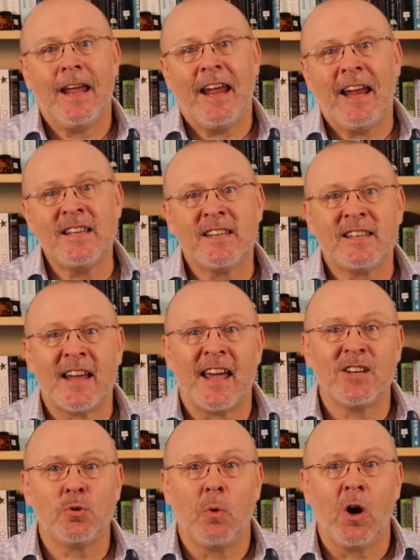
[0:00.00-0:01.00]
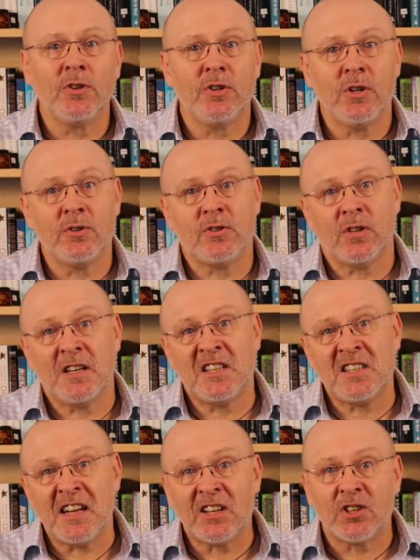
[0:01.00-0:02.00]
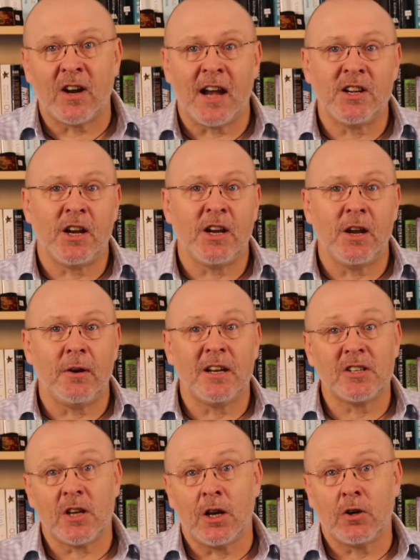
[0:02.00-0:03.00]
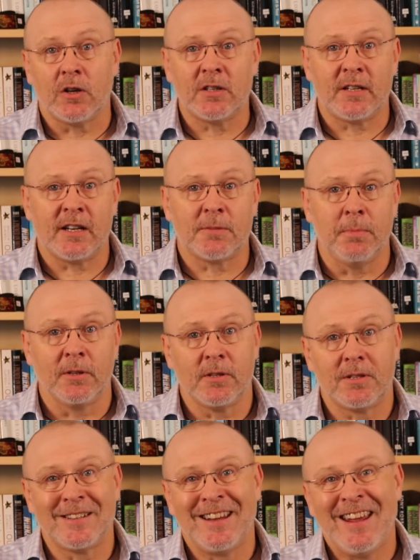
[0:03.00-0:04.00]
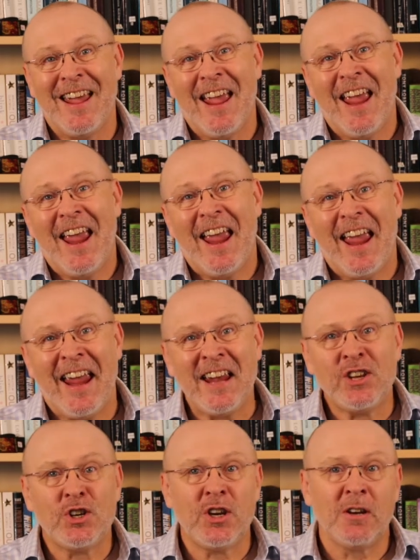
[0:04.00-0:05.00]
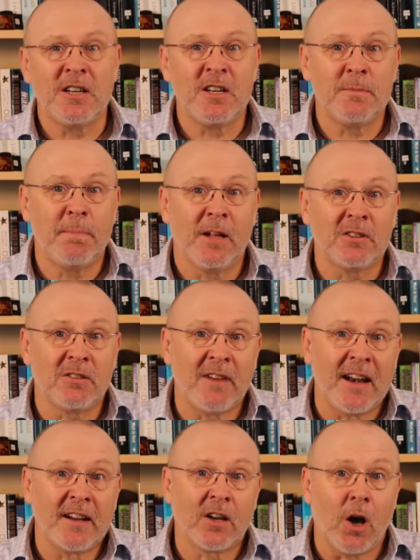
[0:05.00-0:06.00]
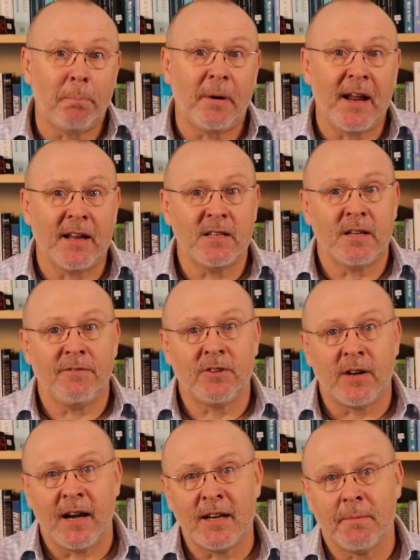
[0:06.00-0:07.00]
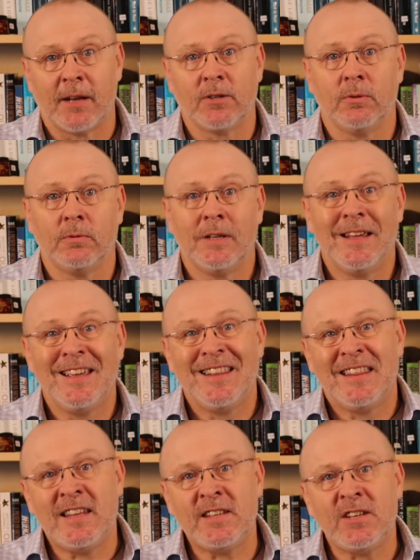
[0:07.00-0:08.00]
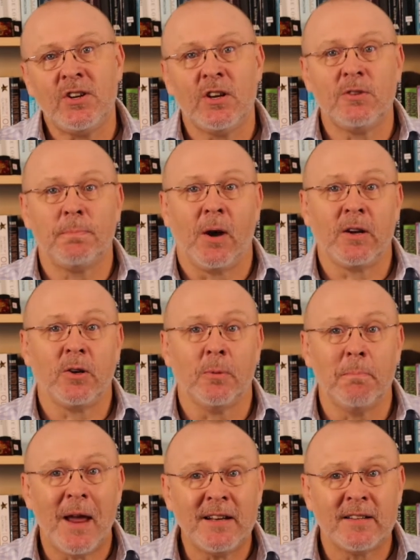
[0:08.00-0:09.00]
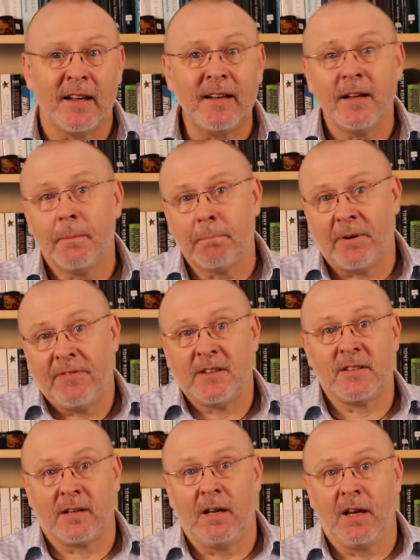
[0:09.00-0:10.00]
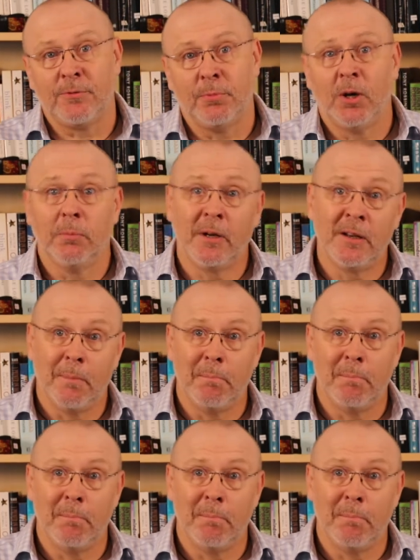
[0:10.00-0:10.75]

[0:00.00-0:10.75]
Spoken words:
In stage one, you study 6 training units across 6 months. Each unit is built around a comprehensive training manual. This is used by your mentor, Professor Clive Smallman,